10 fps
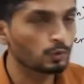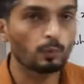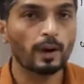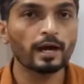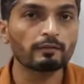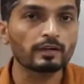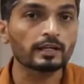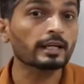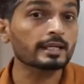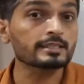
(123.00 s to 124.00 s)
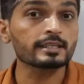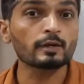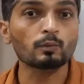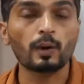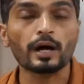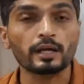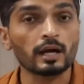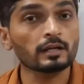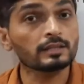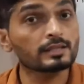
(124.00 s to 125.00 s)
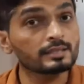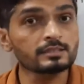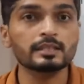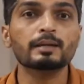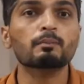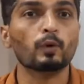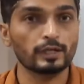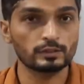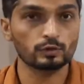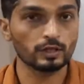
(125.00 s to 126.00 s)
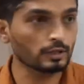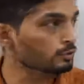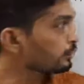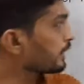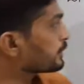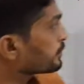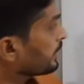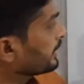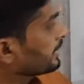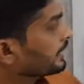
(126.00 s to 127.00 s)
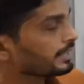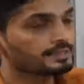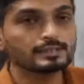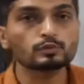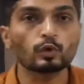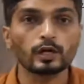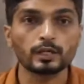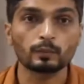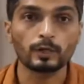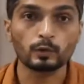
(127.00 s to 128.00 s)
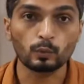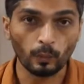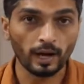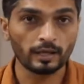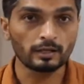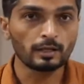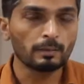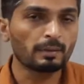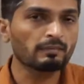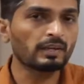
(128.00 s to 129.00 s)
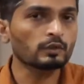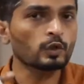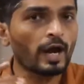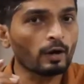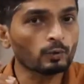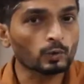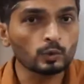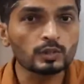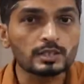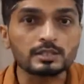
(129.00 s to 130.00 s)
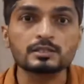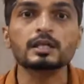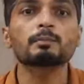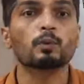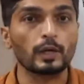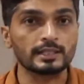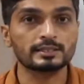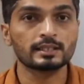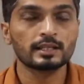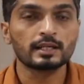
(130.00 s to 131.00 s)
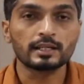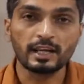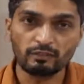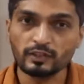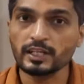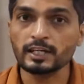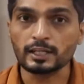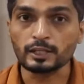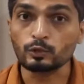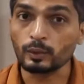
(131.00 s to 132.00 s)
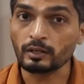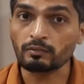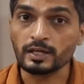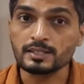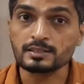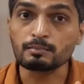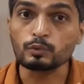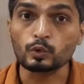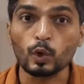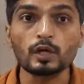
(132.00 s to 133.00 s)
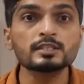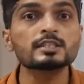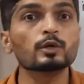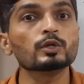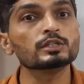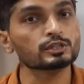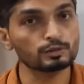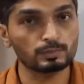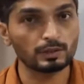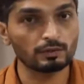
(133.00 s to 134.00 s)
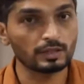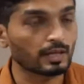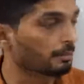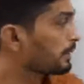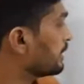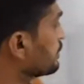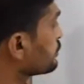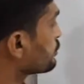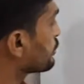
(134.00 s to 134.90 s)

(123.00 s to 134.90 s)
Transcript: to Y, where X and Y are distinct points. Okay, so that's why X is not equal to Y. But when you have two distinct points, definitely you can find some non-zero distance between them. So